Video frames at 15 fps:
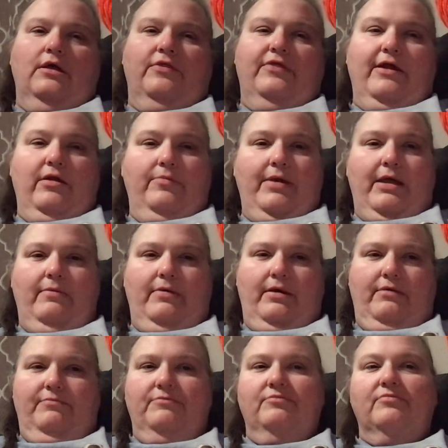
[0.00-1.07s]
their baby.
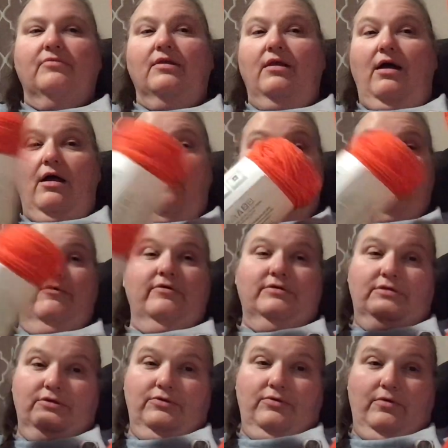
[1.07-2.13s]
Oliver is
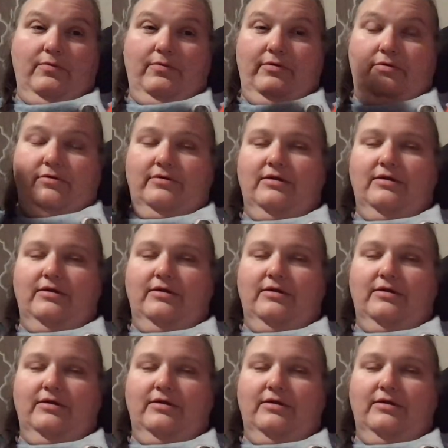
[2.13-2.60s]
adorable.